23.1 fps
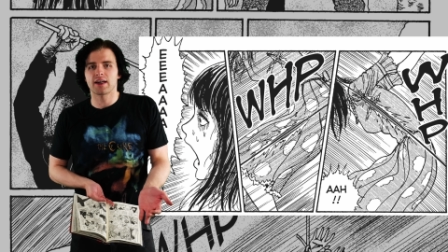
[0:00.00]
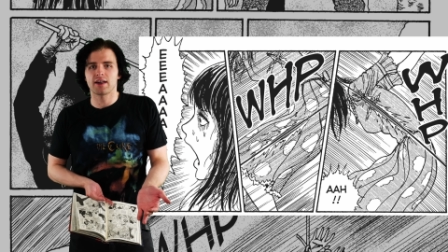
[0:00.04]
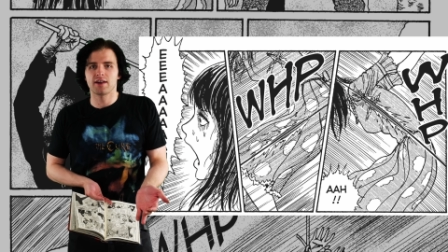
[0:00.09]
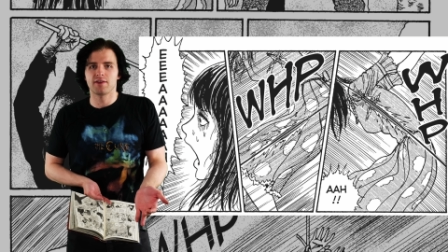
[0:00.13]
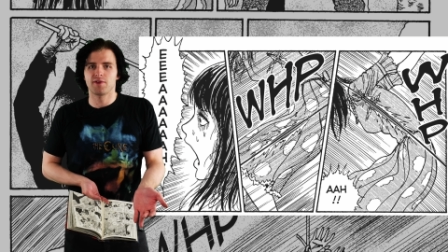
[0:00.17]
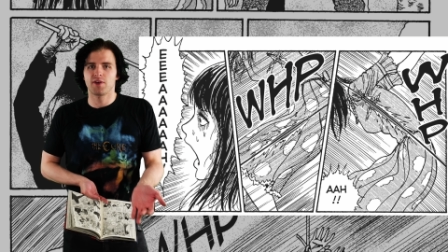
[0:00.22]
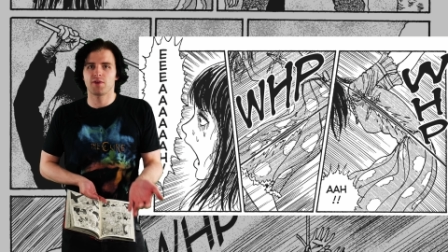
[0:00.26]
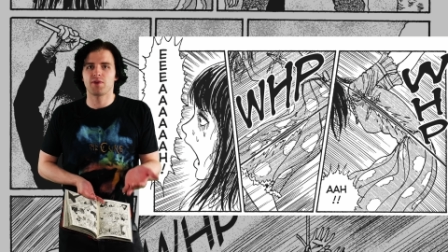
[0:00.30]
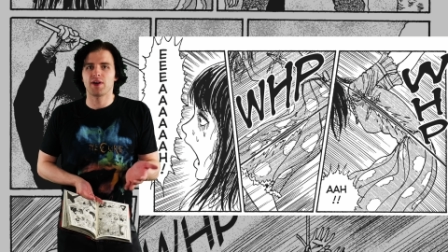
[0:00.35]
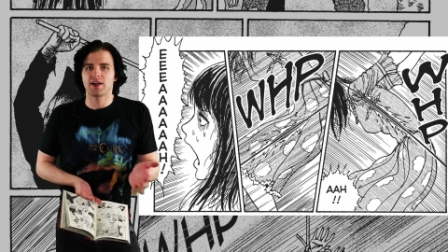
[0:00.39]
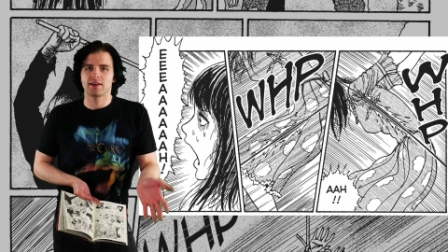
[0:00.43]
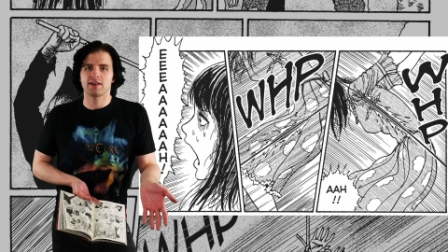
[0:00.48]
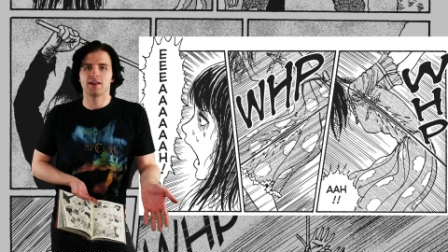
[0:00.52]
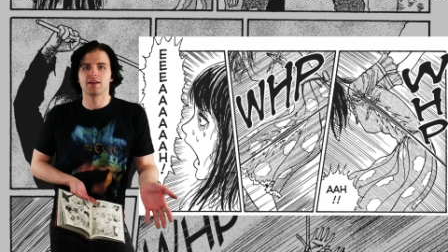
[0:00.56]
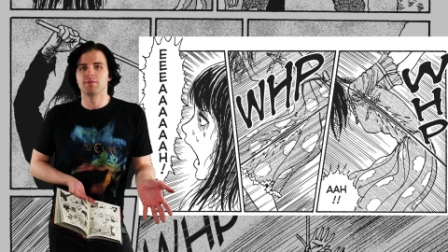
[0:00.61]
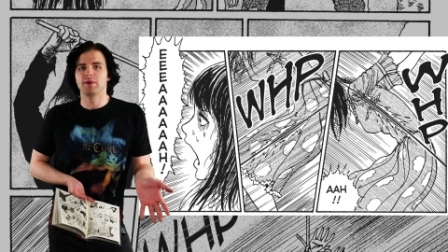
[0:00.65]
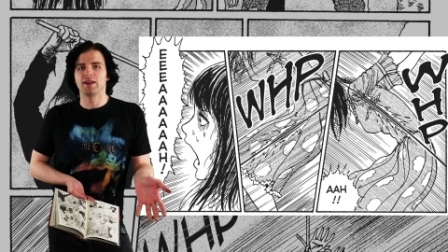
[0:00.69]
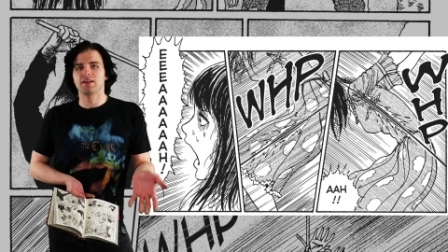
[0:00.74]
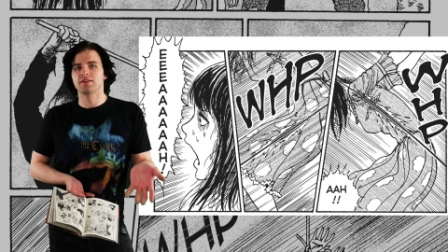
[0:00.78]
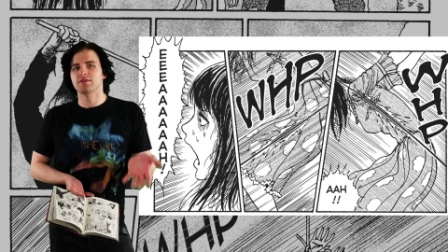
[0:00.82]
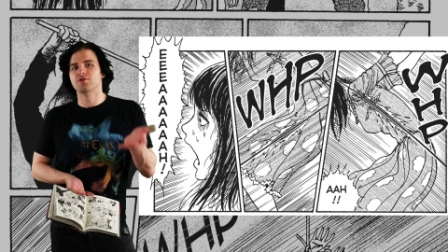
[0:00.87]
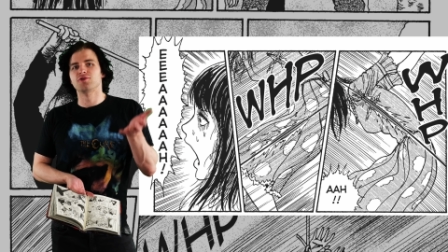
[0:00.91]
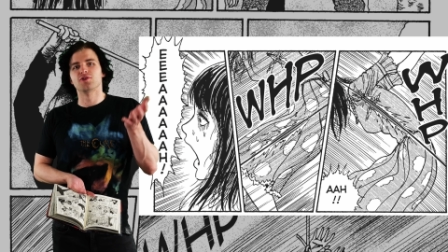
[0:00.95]
kind of affected
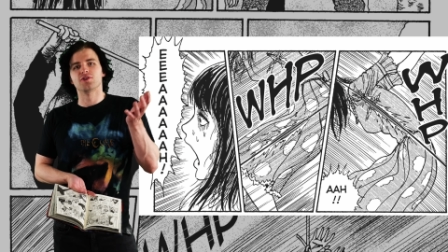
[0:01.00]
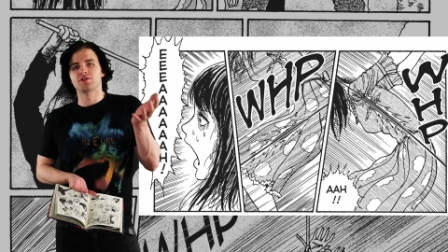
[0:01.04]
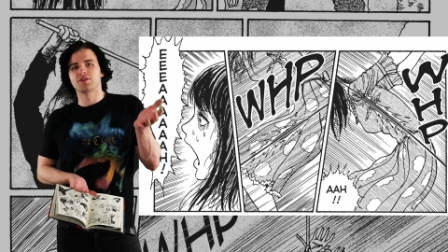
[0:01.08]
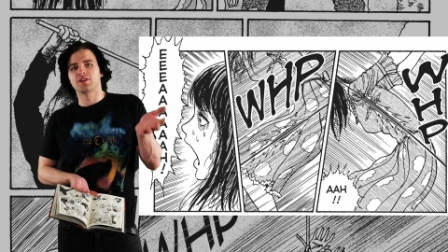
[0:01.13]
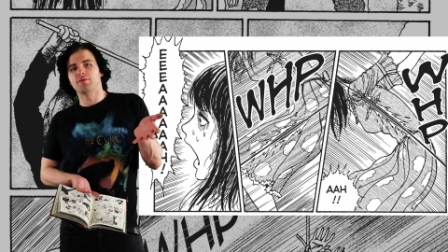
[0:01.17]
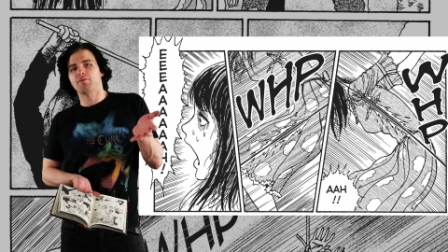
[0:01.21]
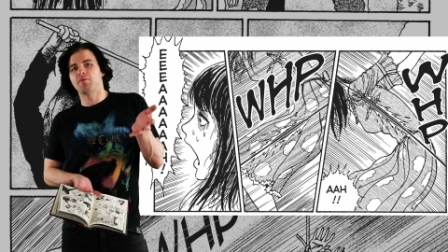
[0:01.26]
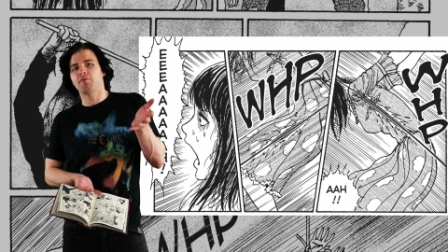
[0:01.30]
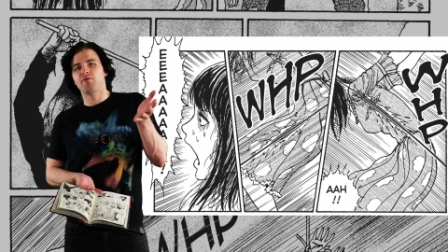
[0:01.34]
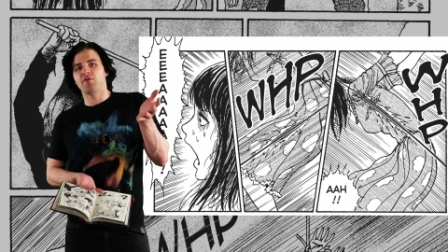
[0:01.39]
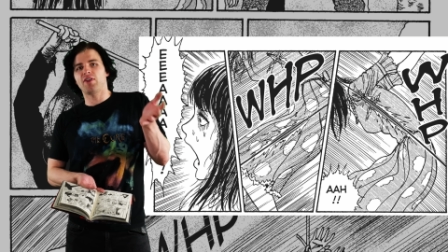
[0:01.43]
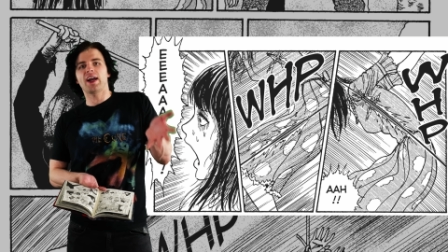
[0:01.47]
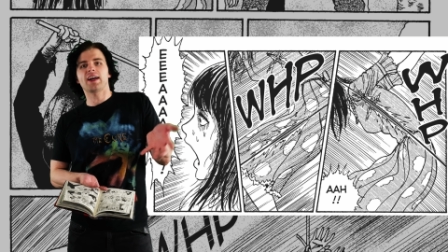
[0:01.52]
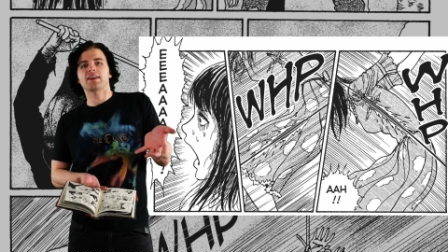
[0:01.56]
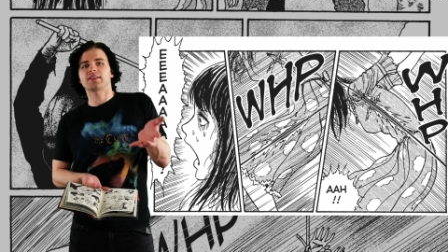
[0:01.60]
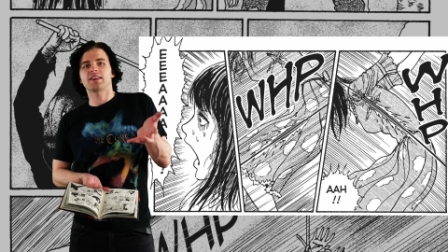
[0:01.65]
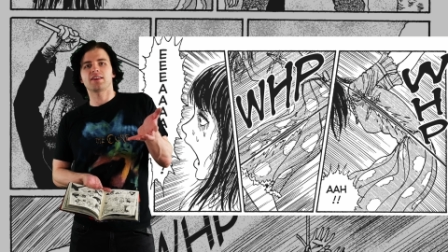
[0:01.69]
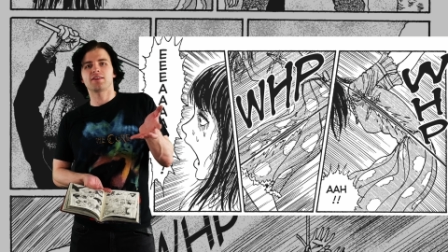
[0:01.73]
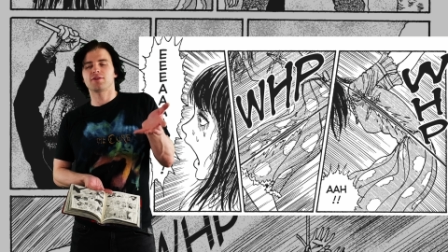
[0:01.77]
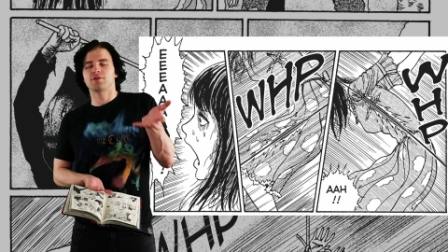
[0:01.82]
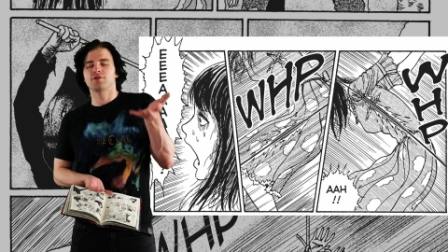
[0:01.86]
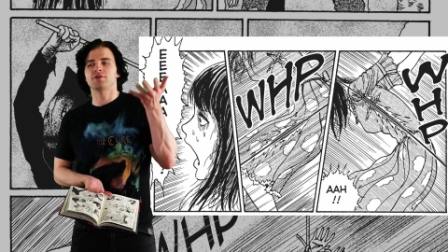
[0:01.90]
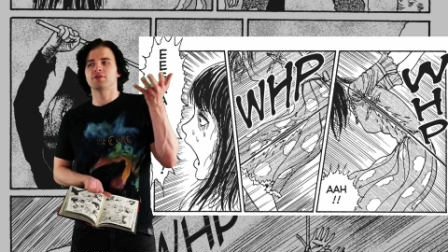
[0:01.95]
me is just the fact
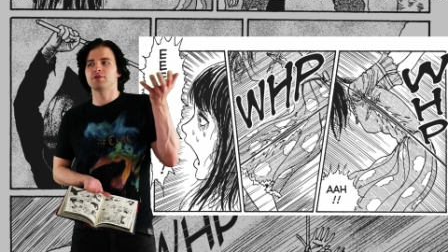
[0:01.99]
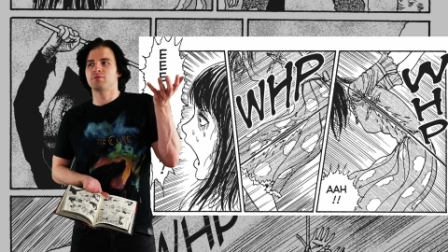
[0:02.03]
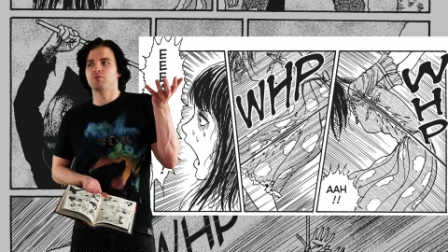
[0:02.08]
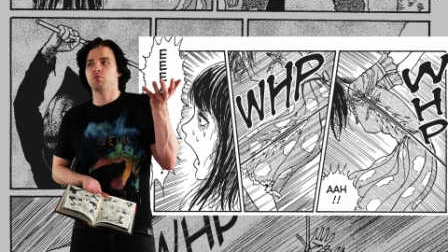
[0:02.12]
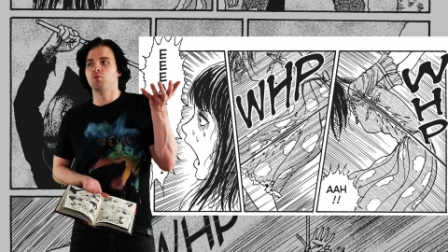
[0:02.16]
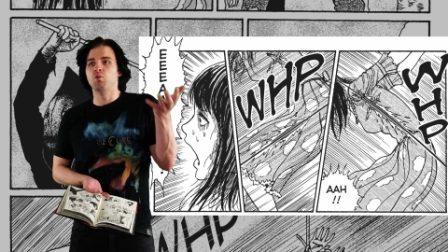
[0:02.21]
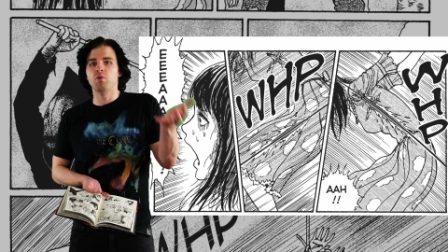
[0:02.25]
that they're just